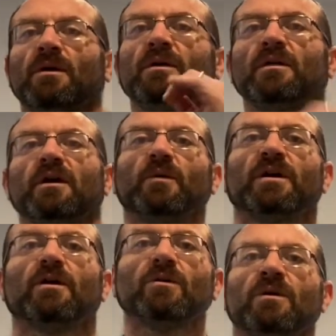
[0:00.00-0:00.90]
There we
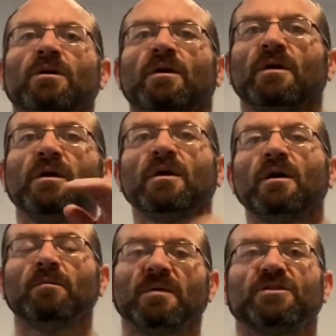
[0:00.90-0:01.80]
go.
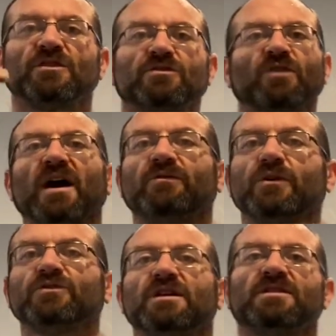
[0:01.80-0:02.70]
Make sure to drive
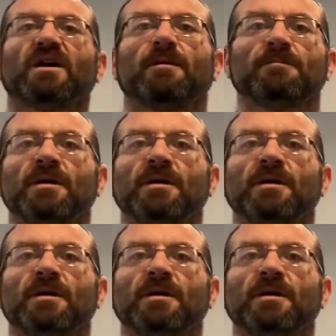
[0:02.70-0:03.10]
those knees up.